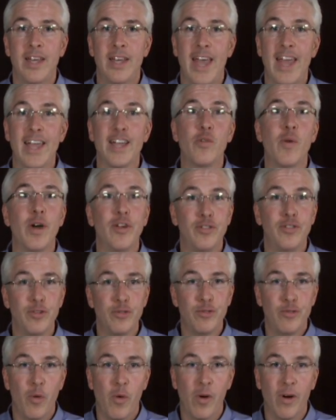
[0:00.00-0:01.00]
And question
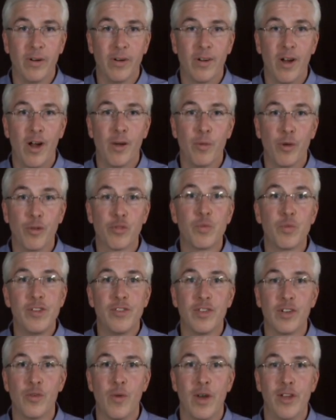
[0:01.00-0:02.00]
4, our most
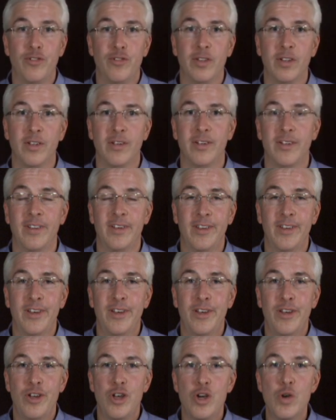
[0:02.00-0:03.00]
recent question,
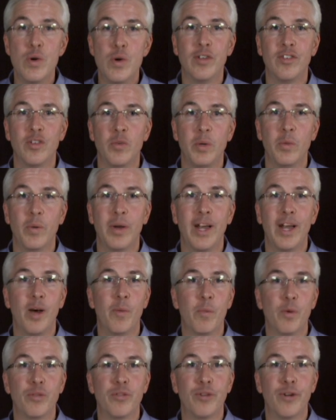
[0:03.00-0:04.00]
who is it we want to
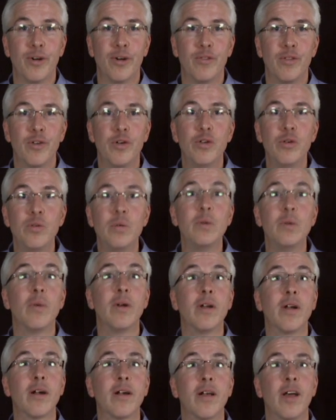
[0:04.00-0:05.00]
help or serve? Who do we
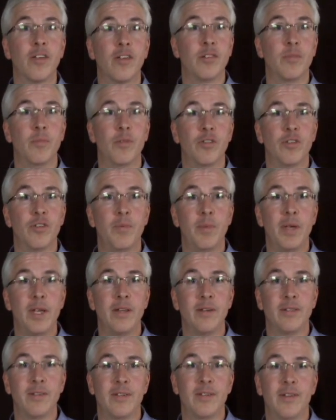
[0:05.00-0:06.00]
want our customers to be?
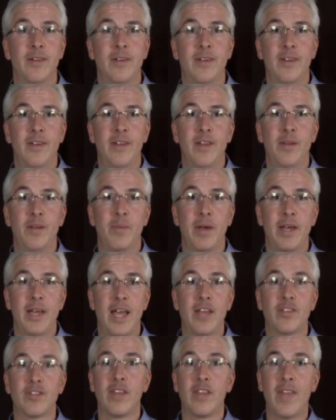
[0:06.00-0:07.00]
And by
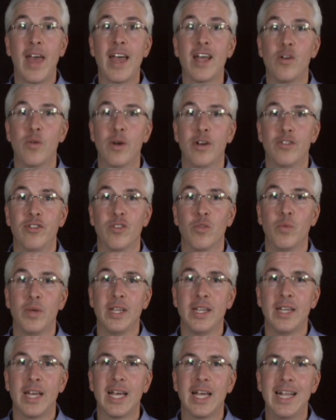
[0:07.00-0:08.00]
asking that question, we
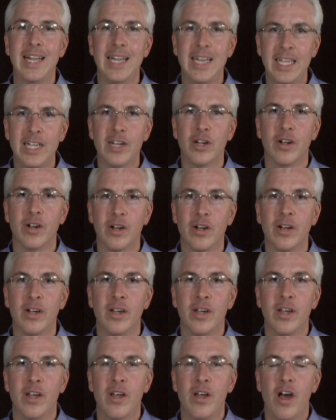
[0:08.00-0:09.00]
can get clearer
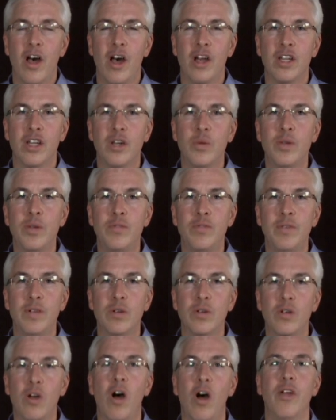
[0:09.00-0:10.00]
on who we
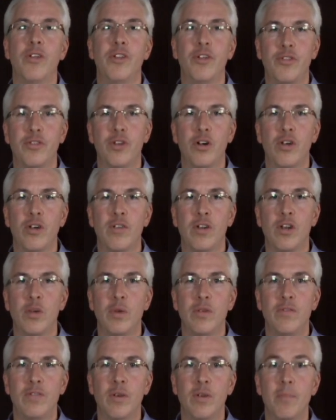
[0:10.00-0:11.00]
feel called to serve and who
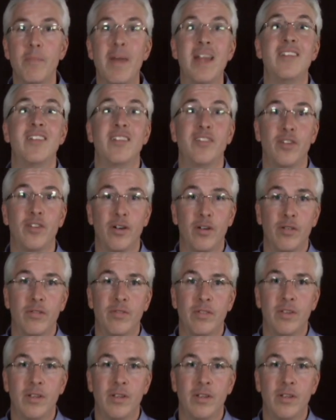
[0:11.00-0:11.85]
we feel meant to serve.